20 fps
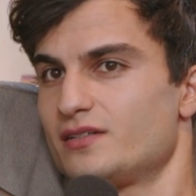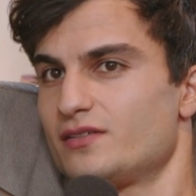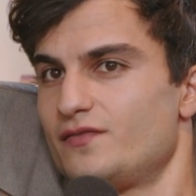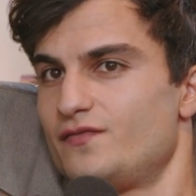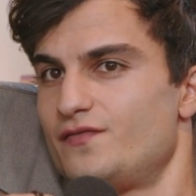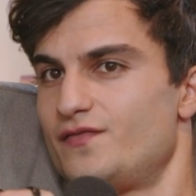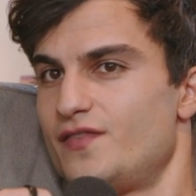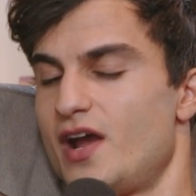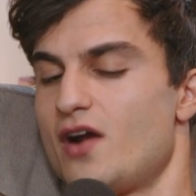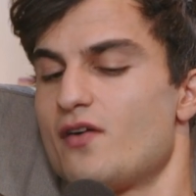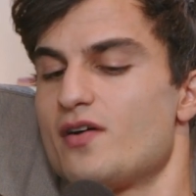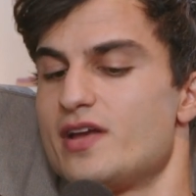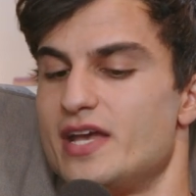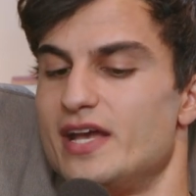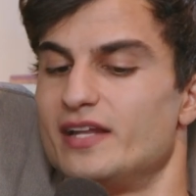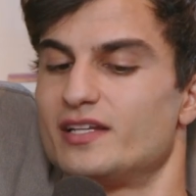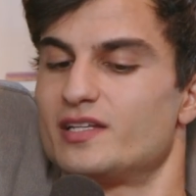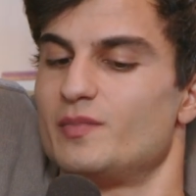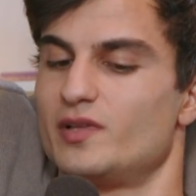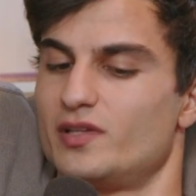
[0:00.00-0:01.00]
very
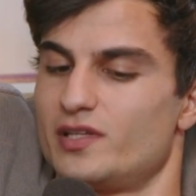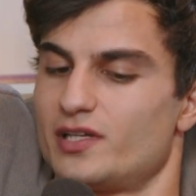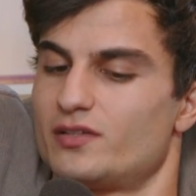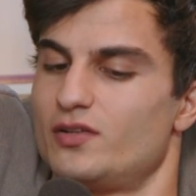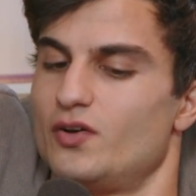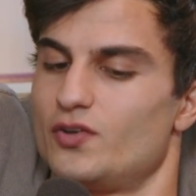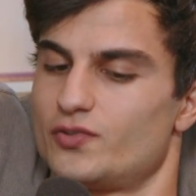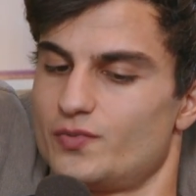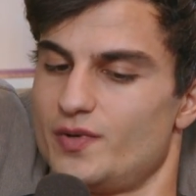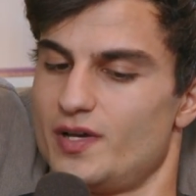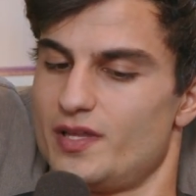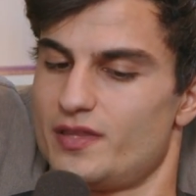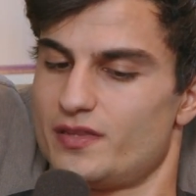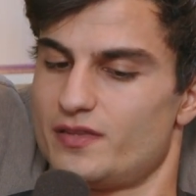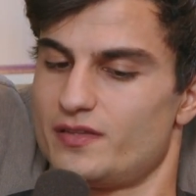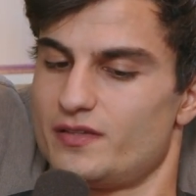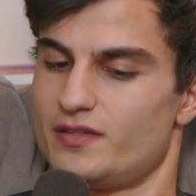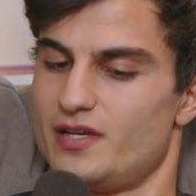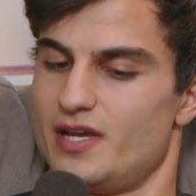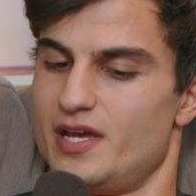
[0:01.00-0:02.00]
intimately close with
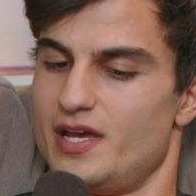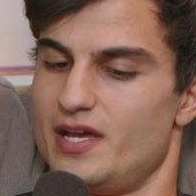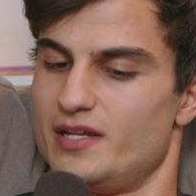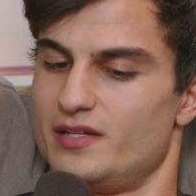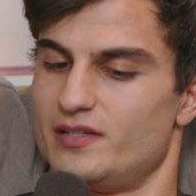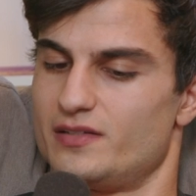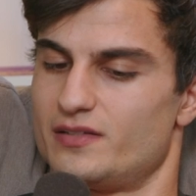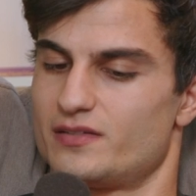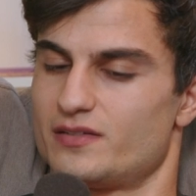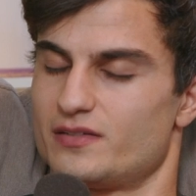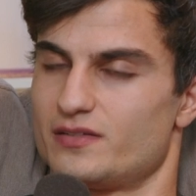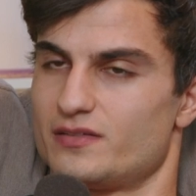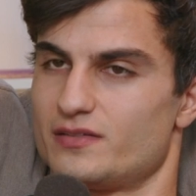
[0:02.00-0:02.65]
and